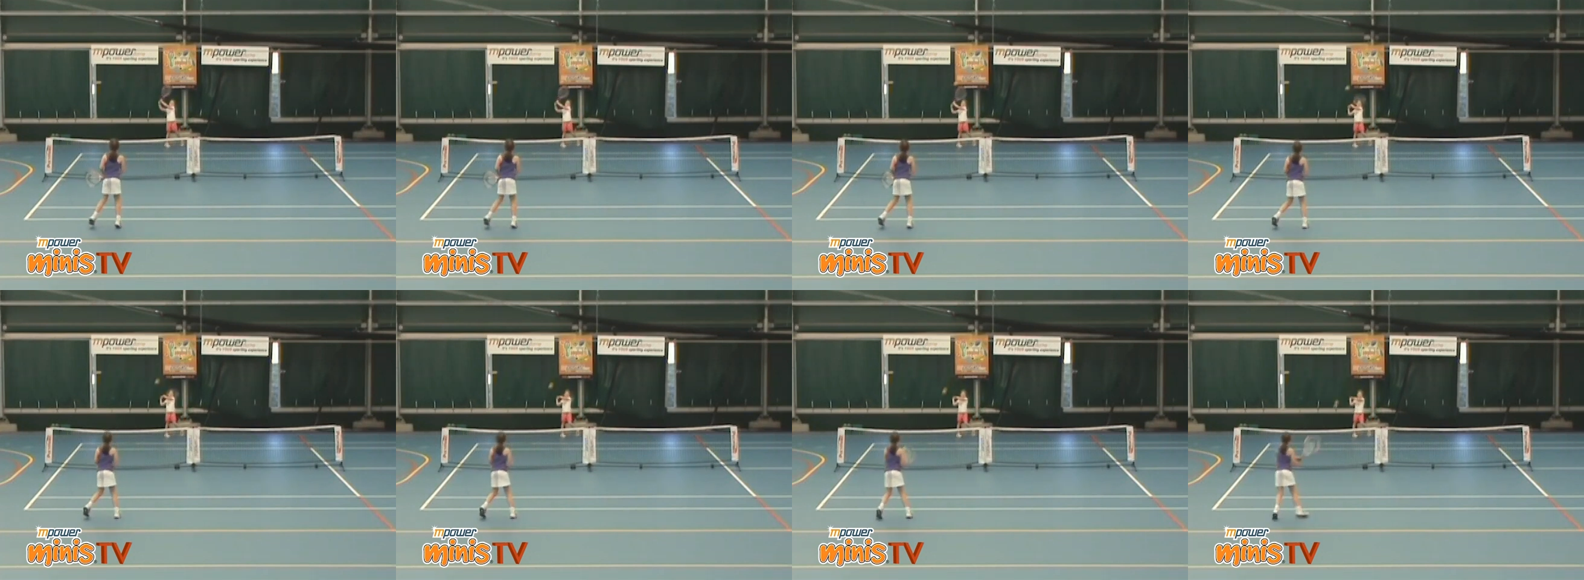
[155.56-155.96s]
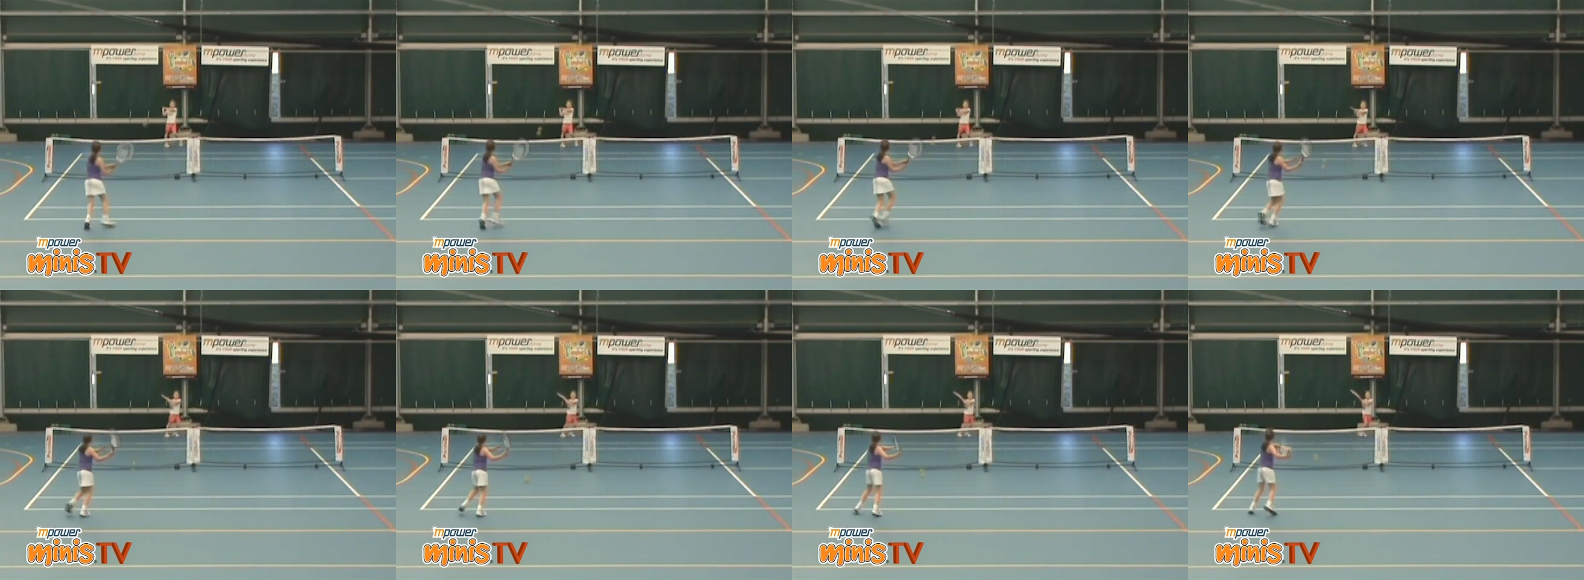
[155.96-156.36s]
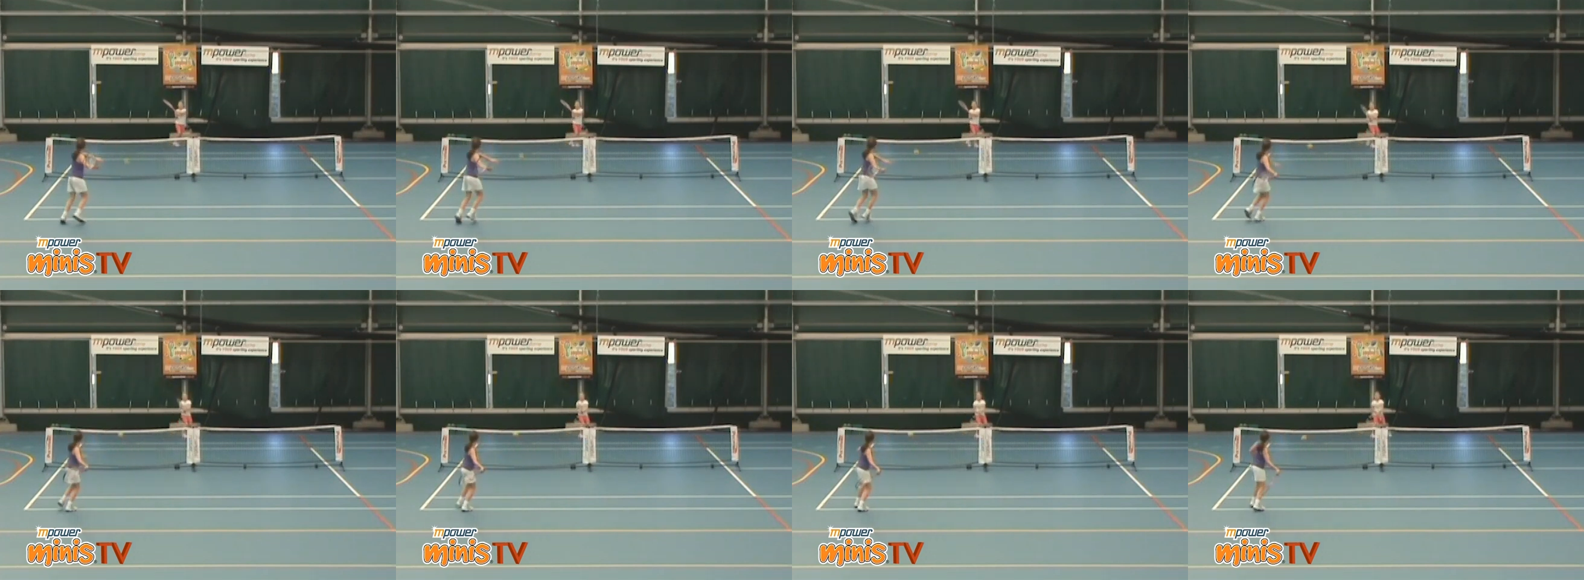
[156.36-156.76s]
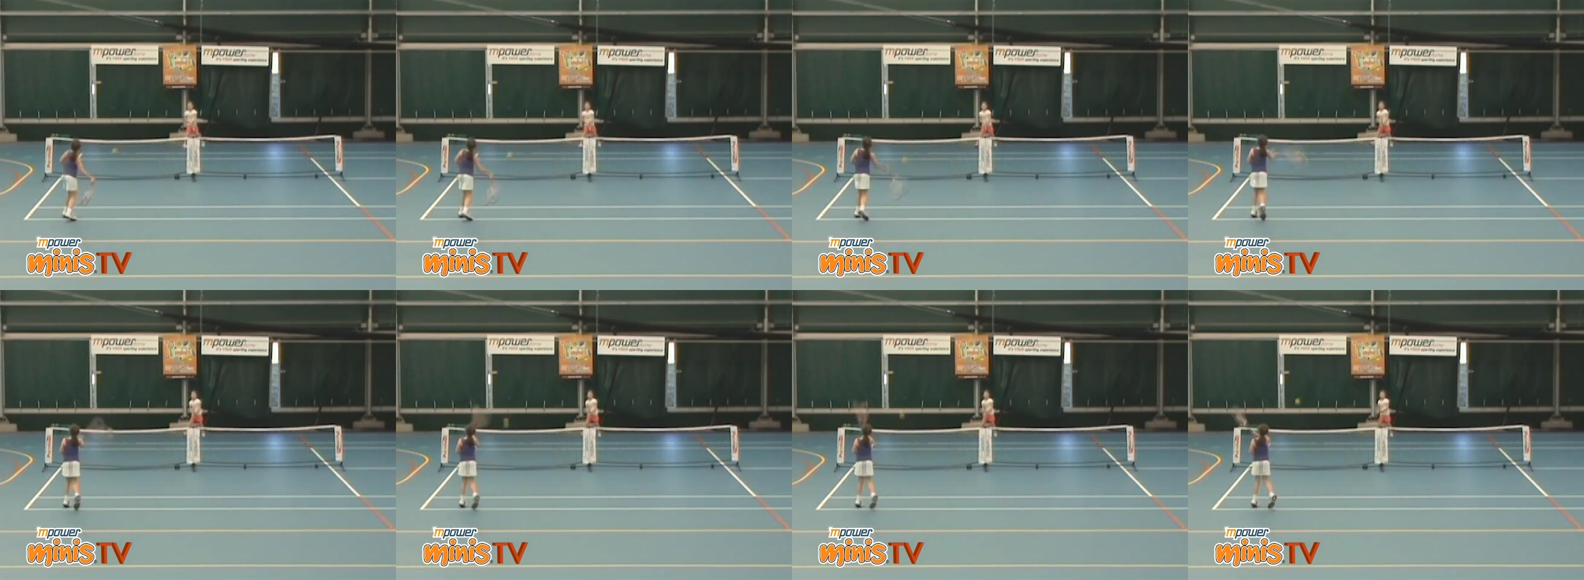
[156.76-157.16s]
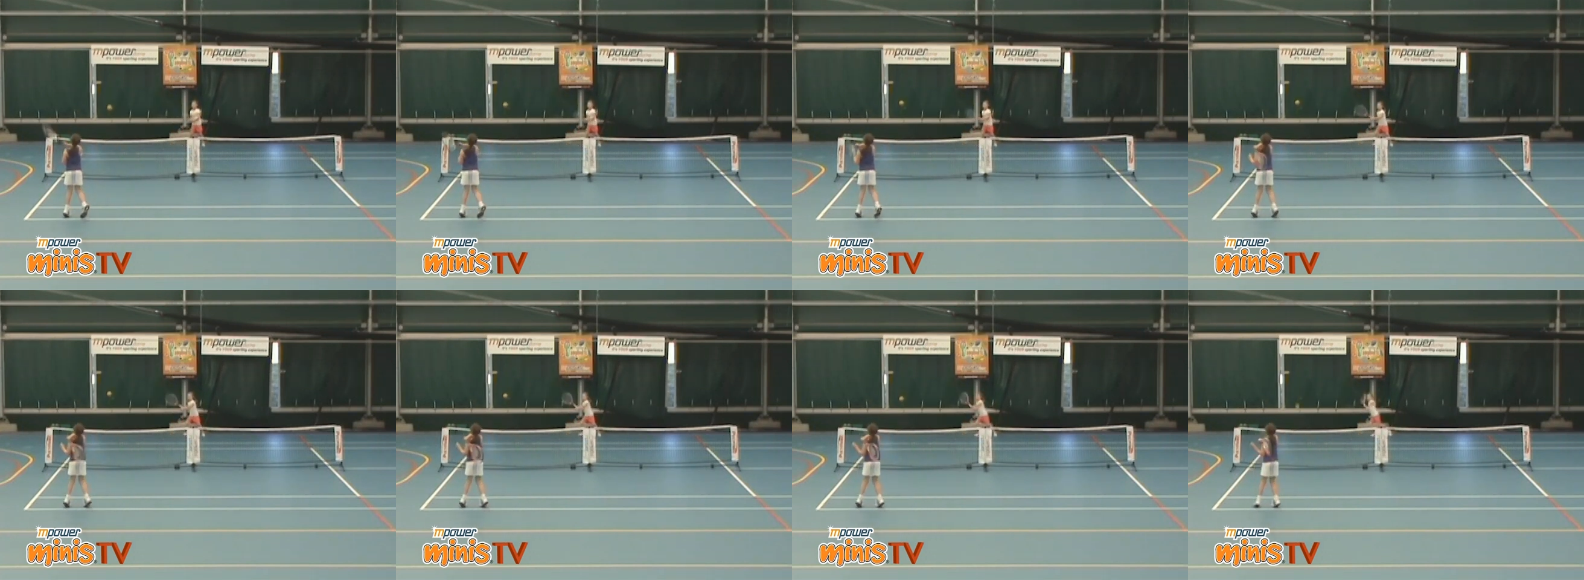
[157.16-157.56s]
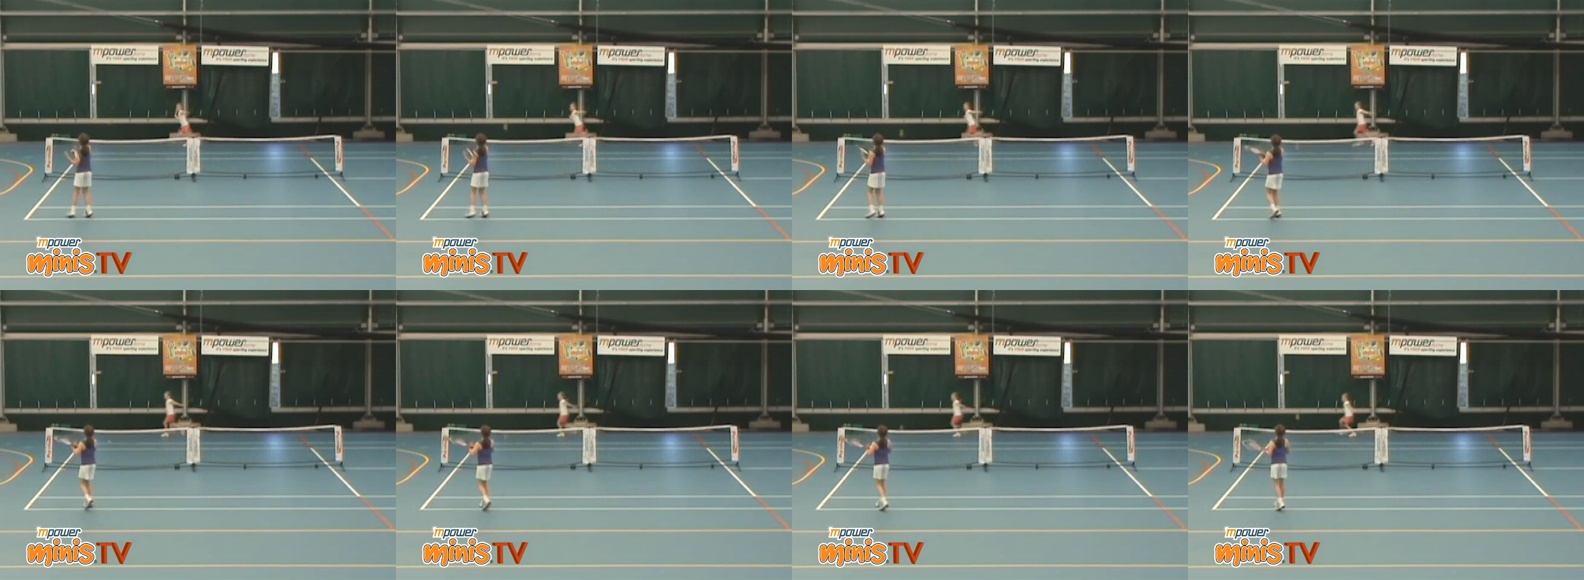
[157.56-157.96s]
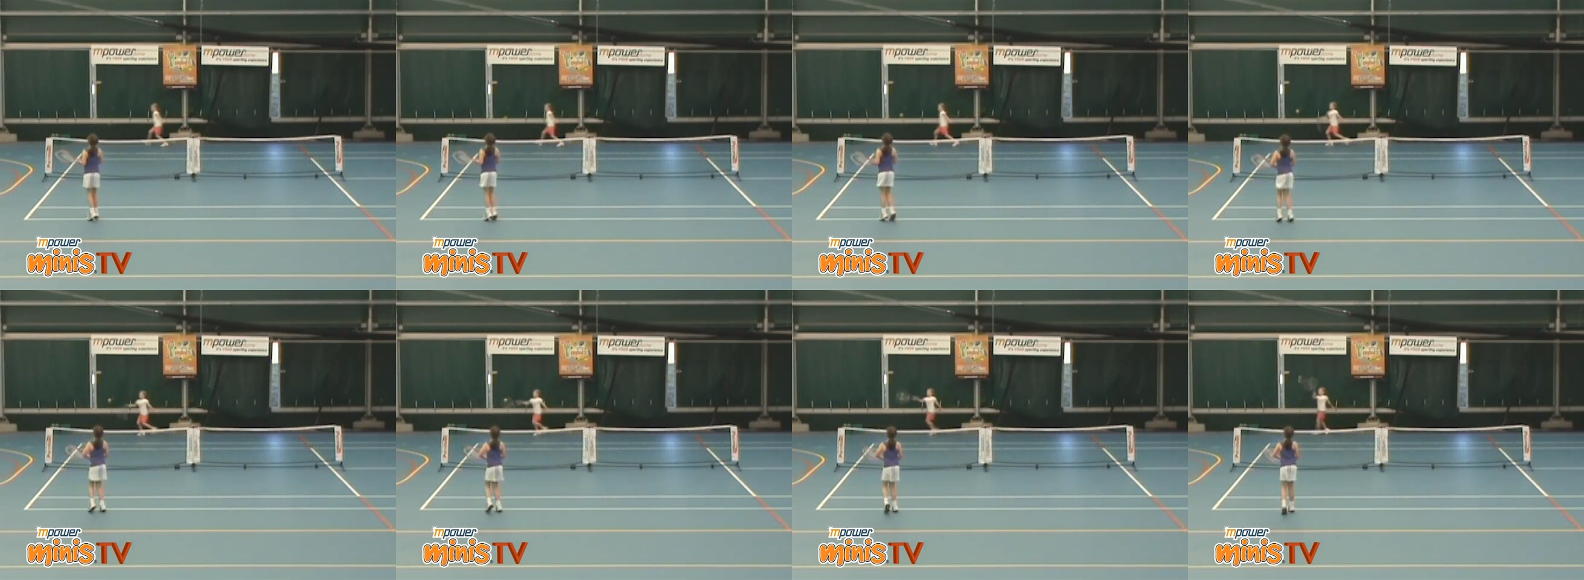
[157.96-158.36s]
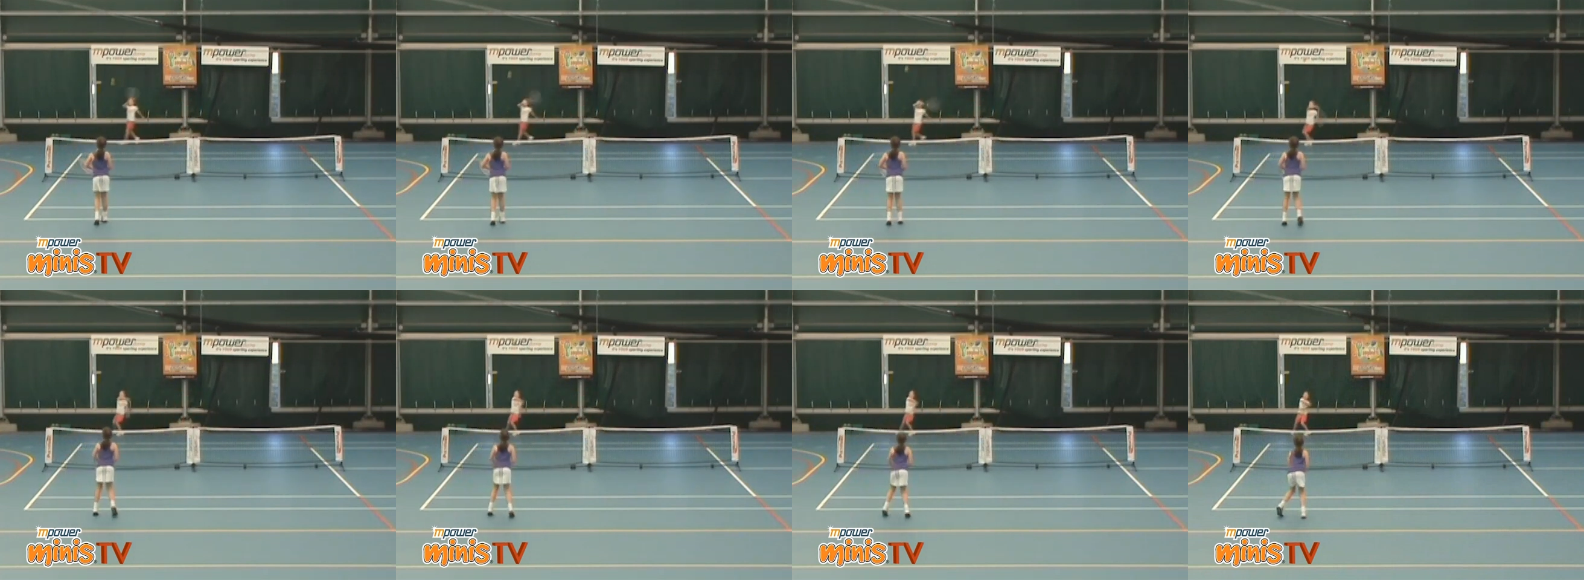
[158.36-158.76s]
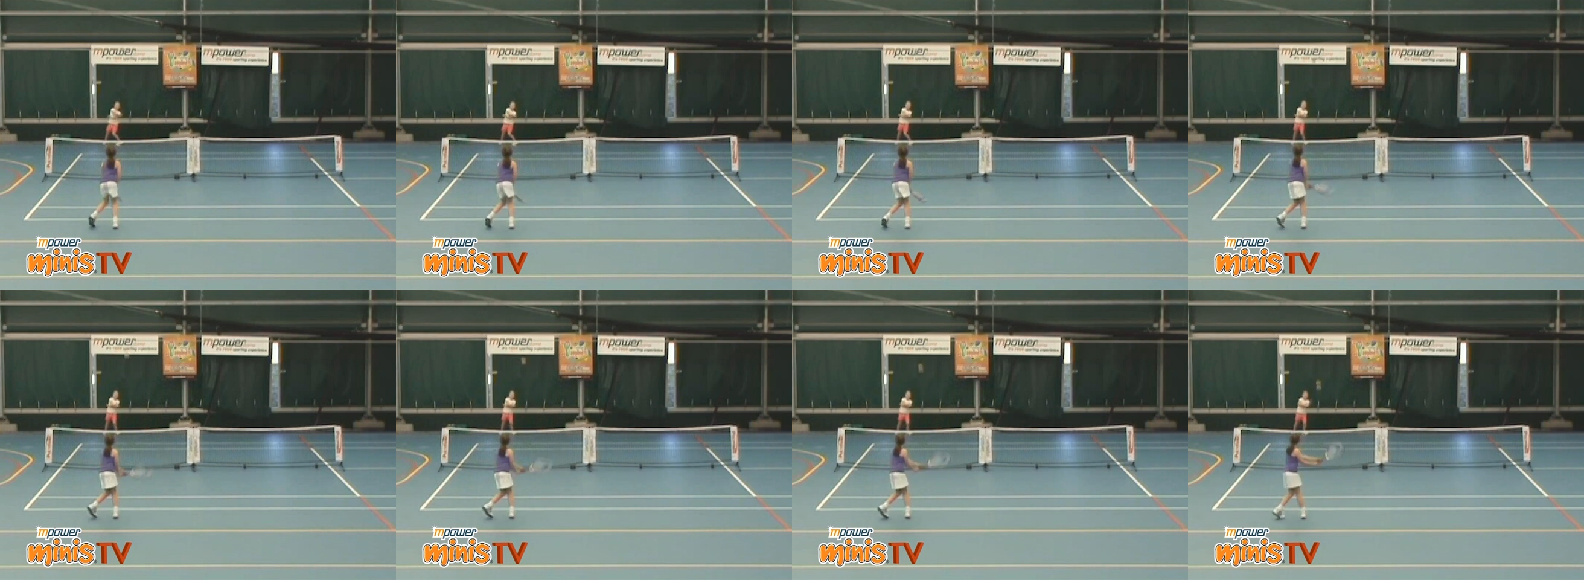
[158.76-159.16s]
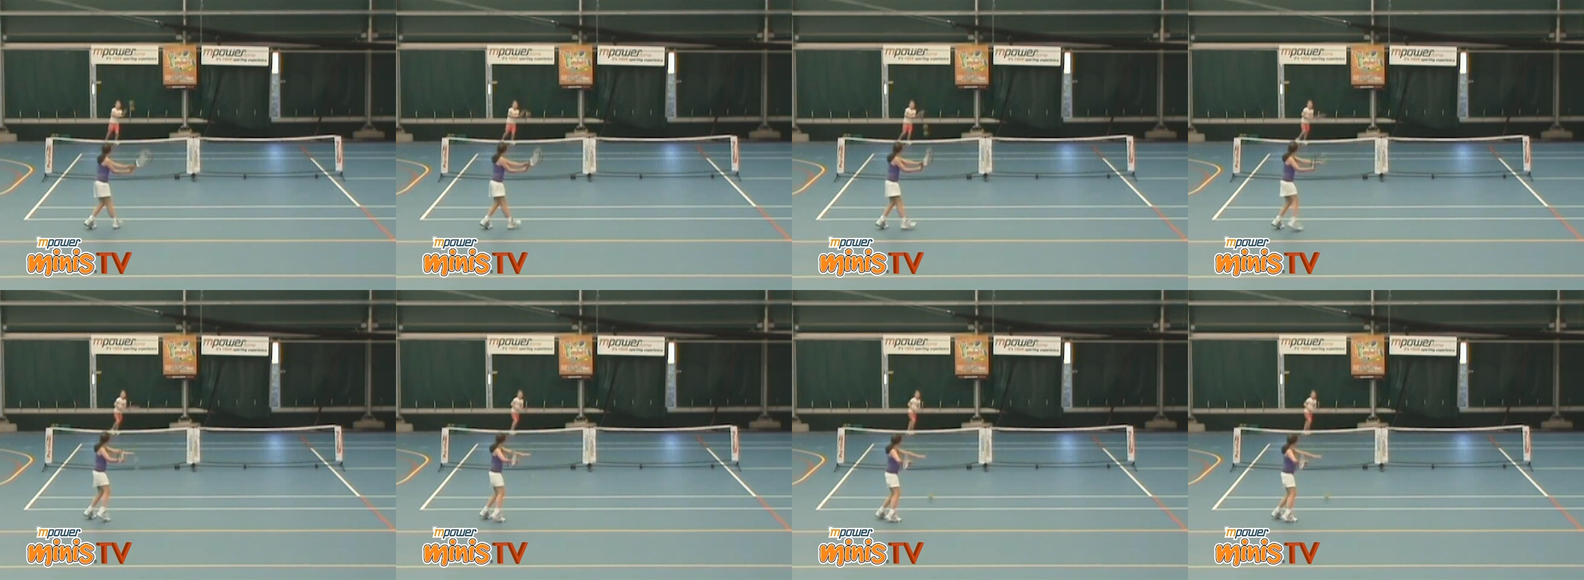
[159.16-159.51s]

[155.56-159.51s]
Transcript: No face is visible, so there are no lips to read.